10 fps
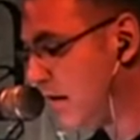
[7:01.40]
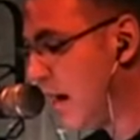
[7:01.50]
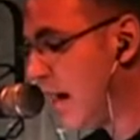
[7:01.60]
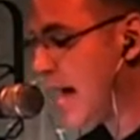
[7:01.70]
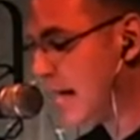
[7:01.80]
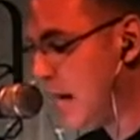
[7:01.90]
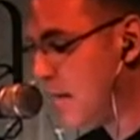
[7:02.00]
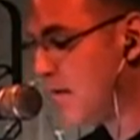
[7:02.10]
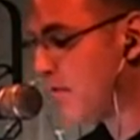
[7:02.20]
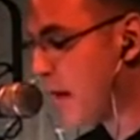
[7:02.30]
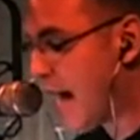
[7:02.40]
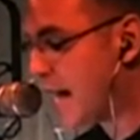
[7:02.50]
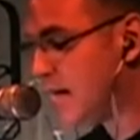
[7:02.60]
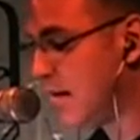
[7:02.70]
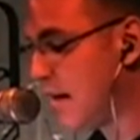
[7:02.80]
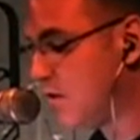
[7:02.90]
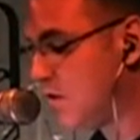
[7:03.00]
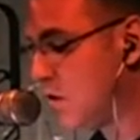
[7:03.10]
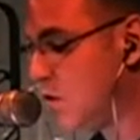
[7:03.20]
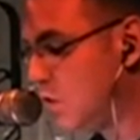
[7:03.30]
this and keep it from adding to the
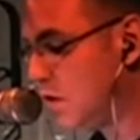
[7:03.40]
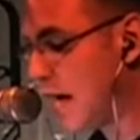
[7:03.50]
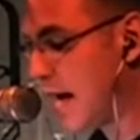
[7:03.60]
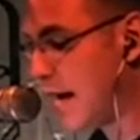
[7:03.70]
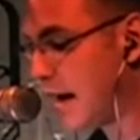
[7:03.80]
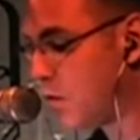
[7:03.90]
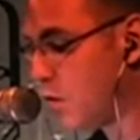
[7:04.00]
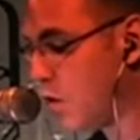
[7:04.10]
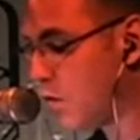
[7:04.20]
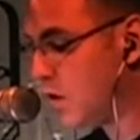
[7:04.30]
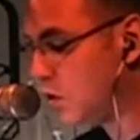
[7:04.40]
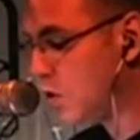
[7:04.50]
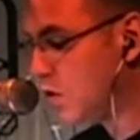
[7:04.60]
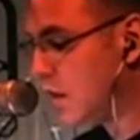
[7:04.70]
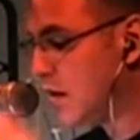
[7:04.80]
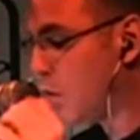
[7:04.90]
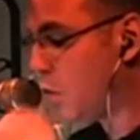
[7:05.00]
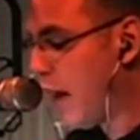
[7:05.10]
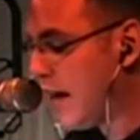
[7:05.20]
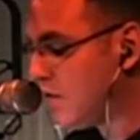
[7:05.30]
deficit. You said, and I quote, reducing the
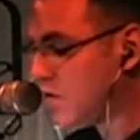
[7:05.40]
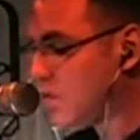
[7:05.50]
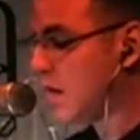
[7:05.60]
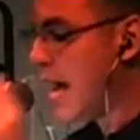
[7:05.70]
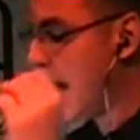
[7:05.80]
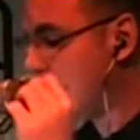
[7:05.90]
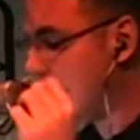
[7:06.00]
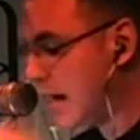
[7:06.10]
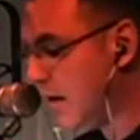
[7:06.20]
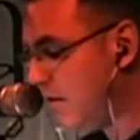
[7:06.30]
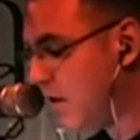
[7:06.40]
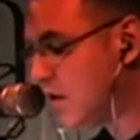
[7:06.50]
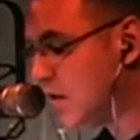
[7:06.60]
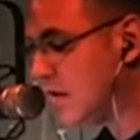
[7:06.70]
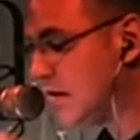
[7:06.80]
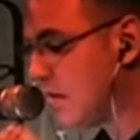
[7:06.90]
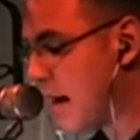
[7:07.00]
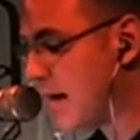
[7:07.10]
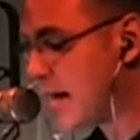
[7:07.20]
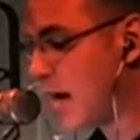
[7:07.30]
wastes and inefficiencies in
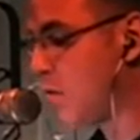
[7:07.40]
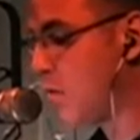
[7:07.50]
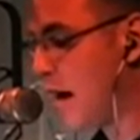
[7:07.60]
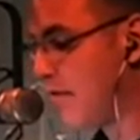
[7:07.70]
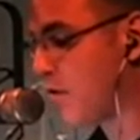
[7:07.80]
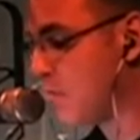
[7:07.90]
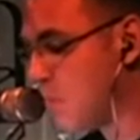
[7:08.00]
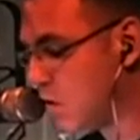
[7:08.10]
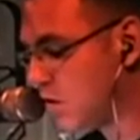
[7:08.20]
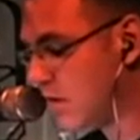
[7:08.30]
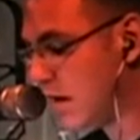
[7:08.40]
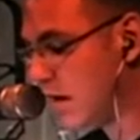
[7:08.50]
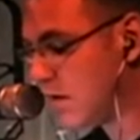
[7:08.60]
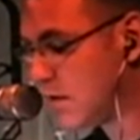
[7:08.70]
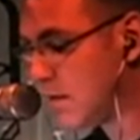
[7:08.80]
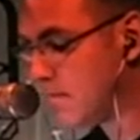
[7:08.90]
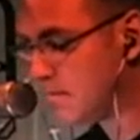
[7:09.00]
Medicare will pay for most of this.